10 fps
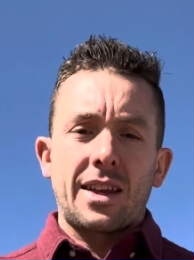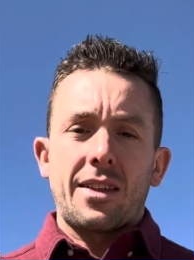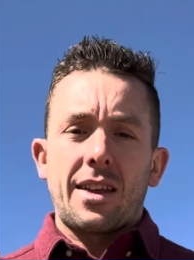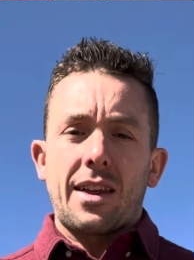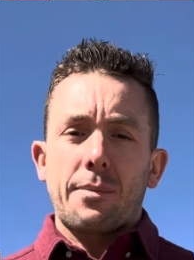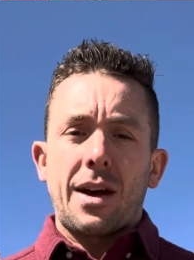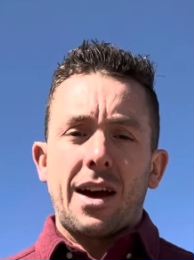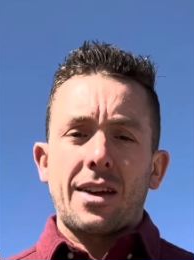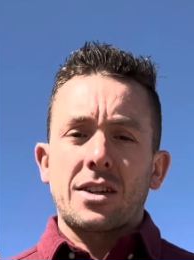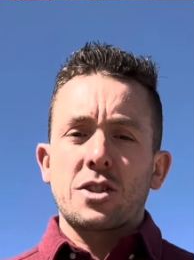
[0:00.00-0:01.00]
that, that I'm
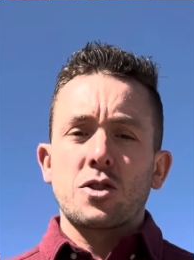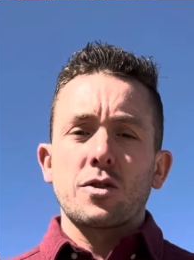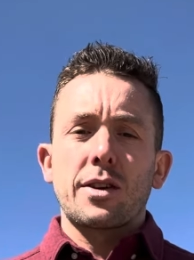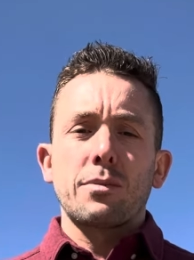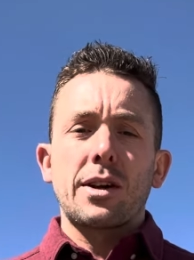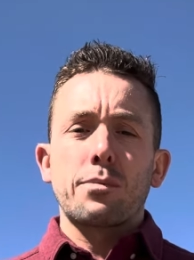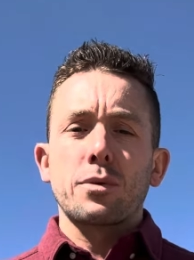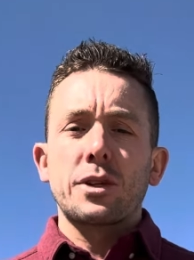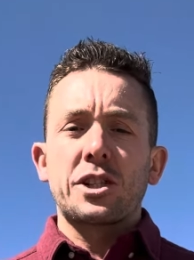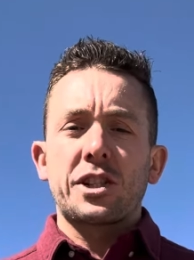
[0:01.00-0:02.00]
not extremely
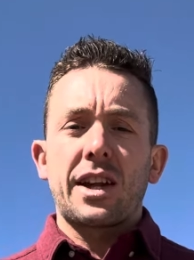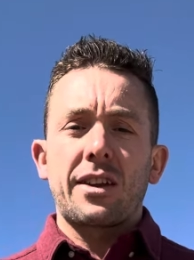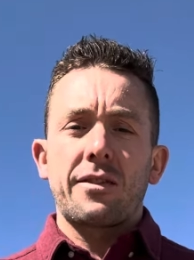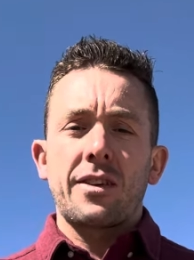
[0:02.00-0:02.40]
appreciative